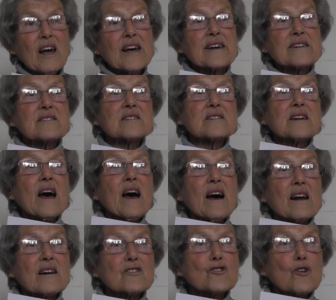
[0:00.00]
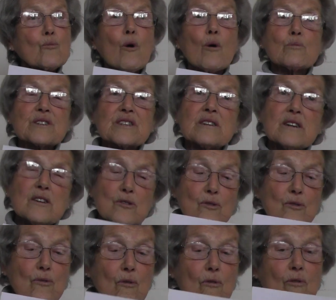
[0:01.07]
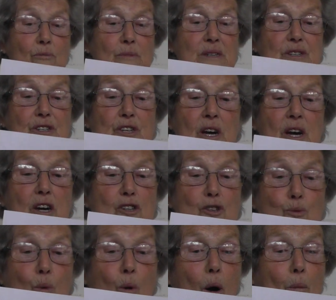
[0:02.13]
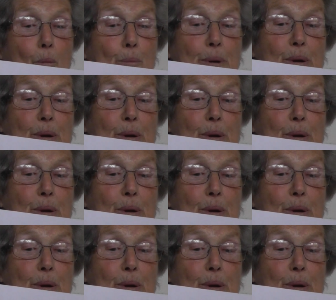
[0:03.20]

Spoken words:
it stands on what was an enormous swamp.